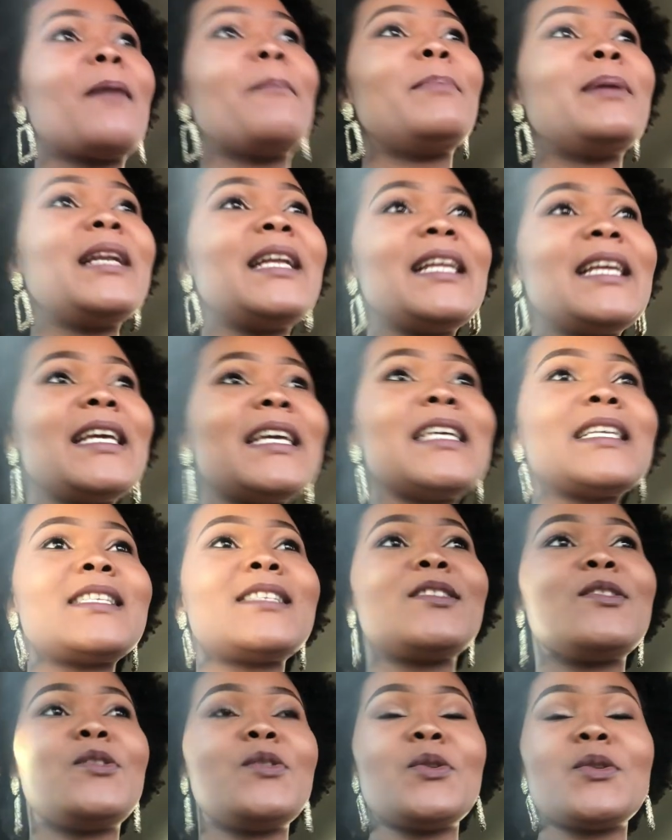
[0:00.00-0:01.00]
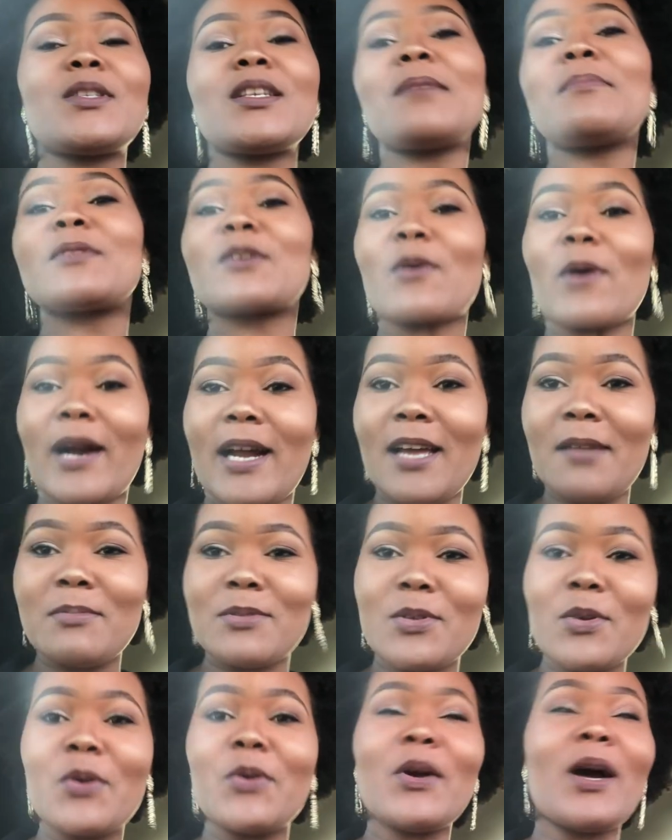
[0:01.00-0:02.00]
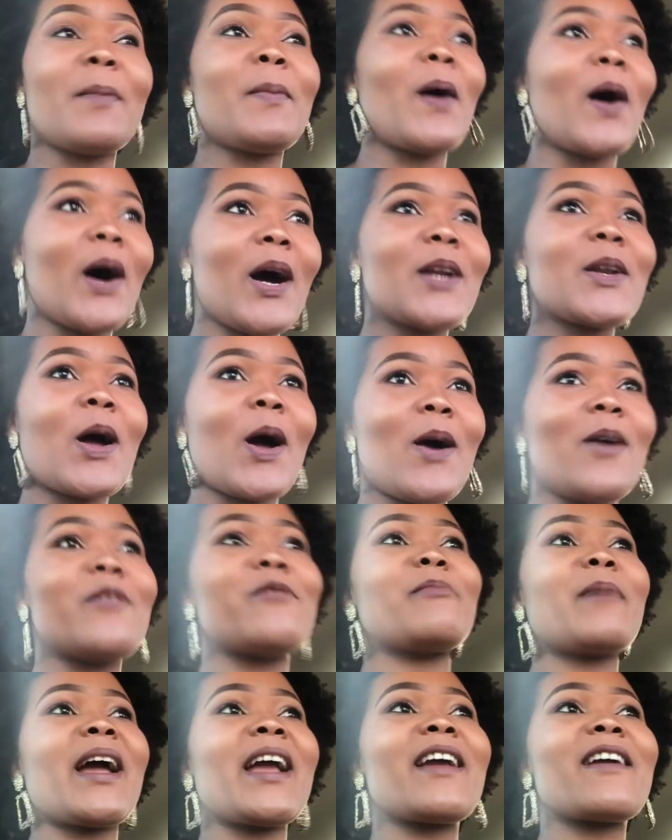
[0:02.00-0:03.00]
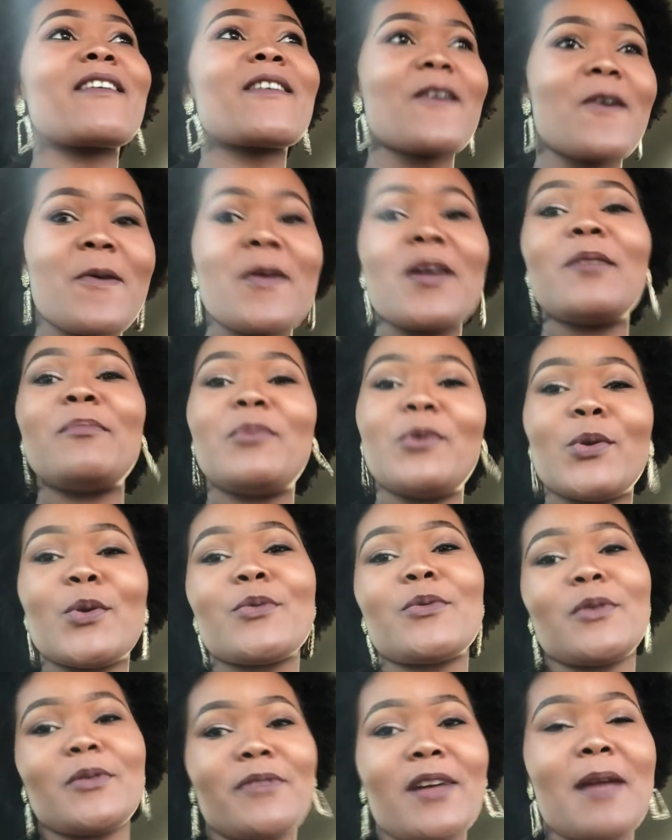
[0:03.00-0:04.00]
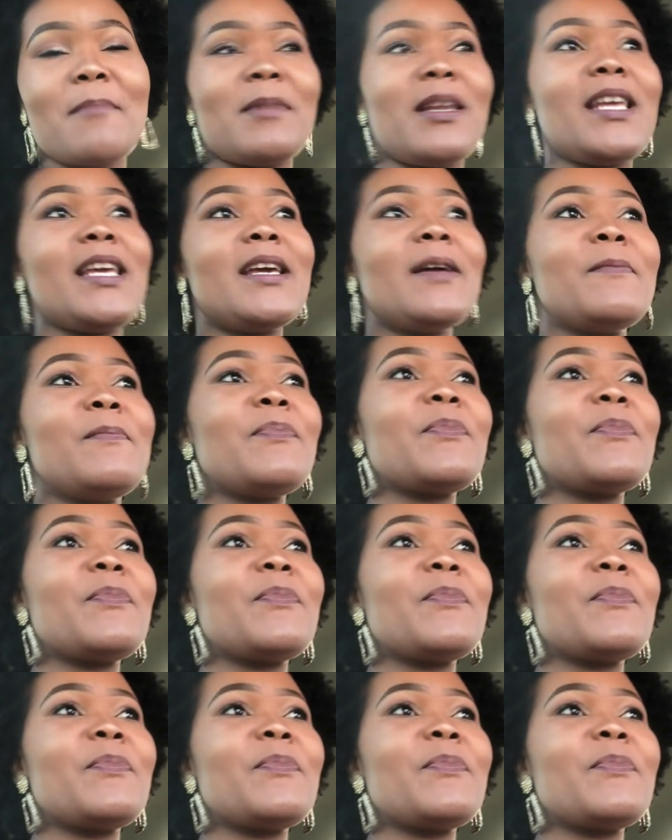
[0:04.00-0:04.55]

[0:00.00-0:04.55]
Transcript: Please do subscribe so you are part of my growing beautiful family.